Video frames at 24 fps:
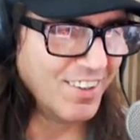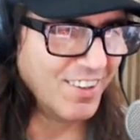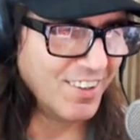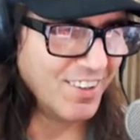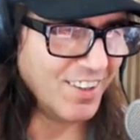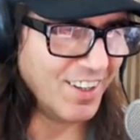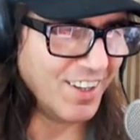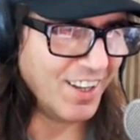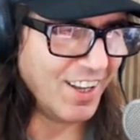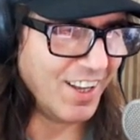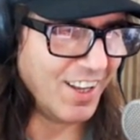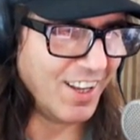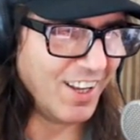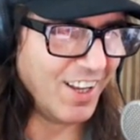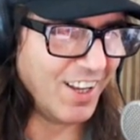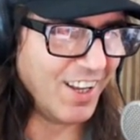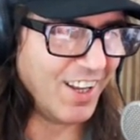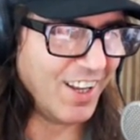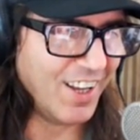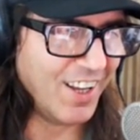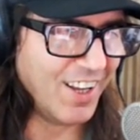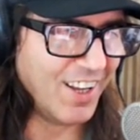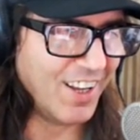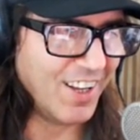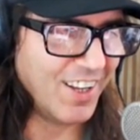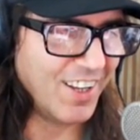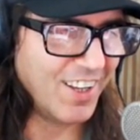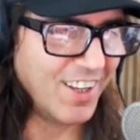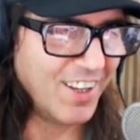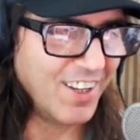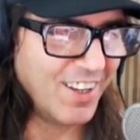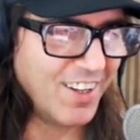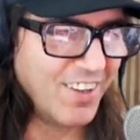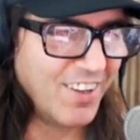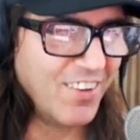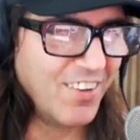ah,
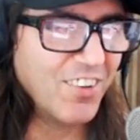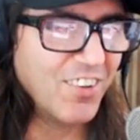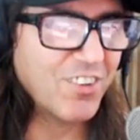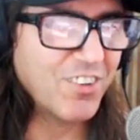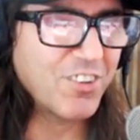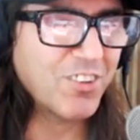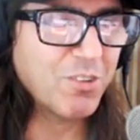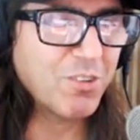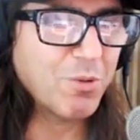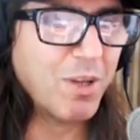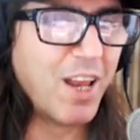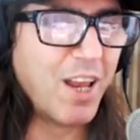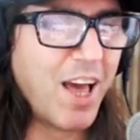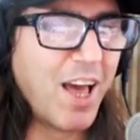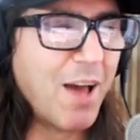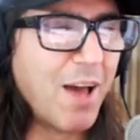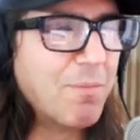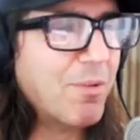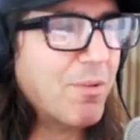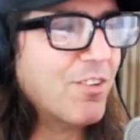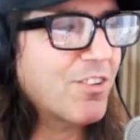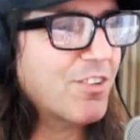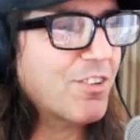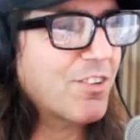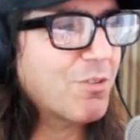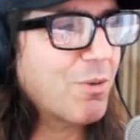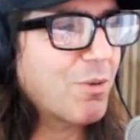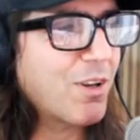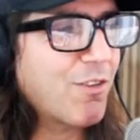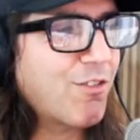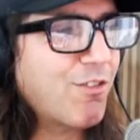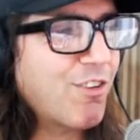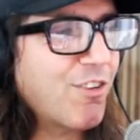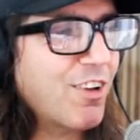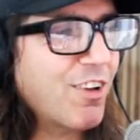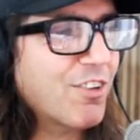this is what happens. This is what
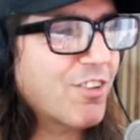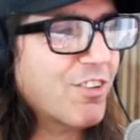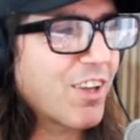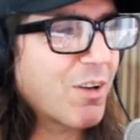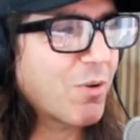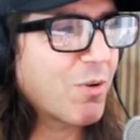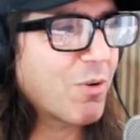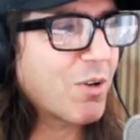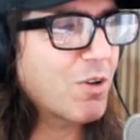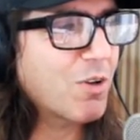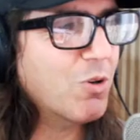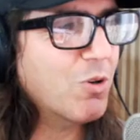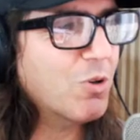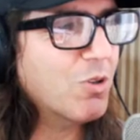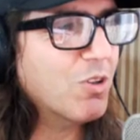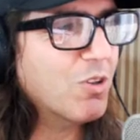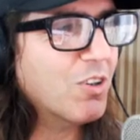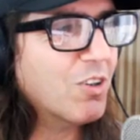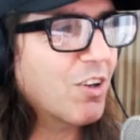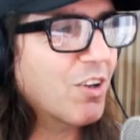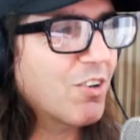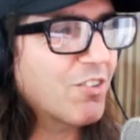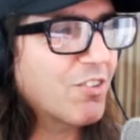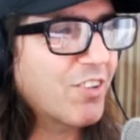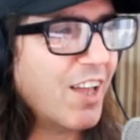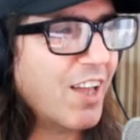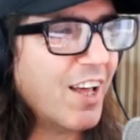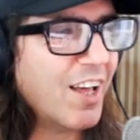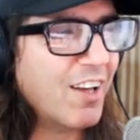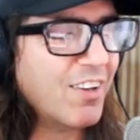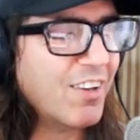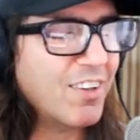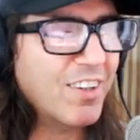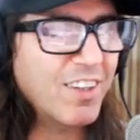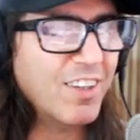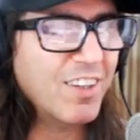it feels like when Google goes
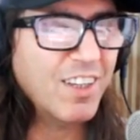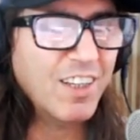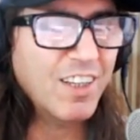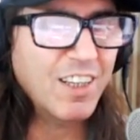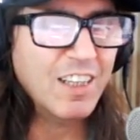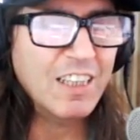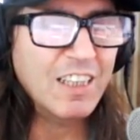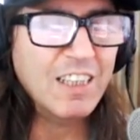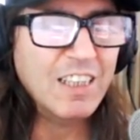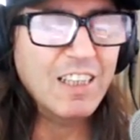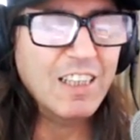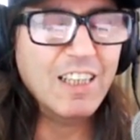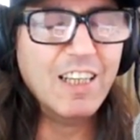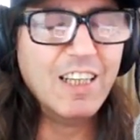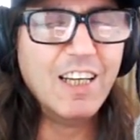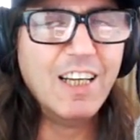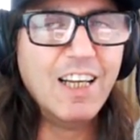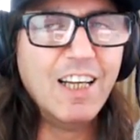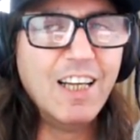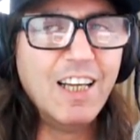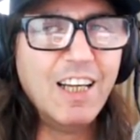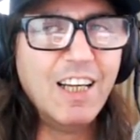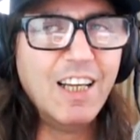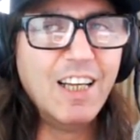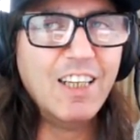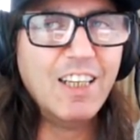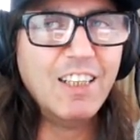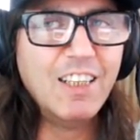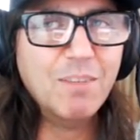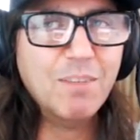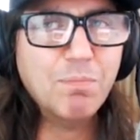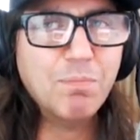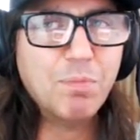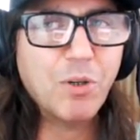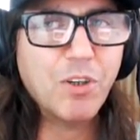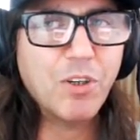down.
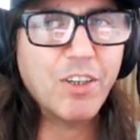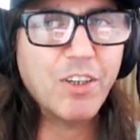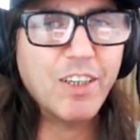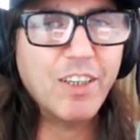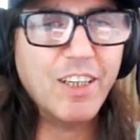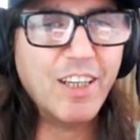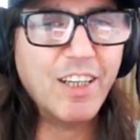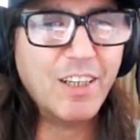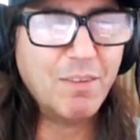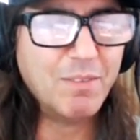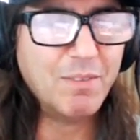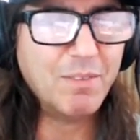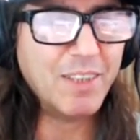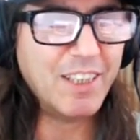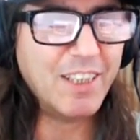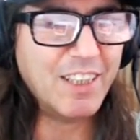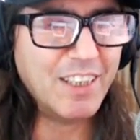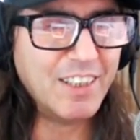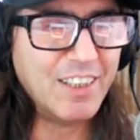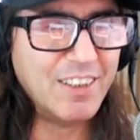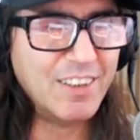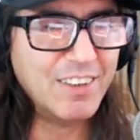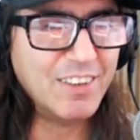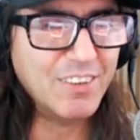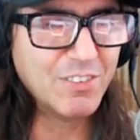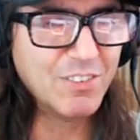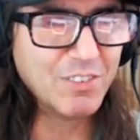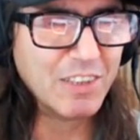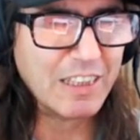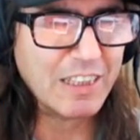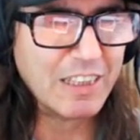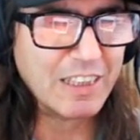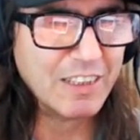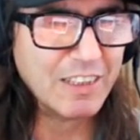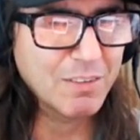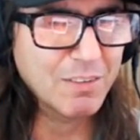Ah, burning up, man. Fucking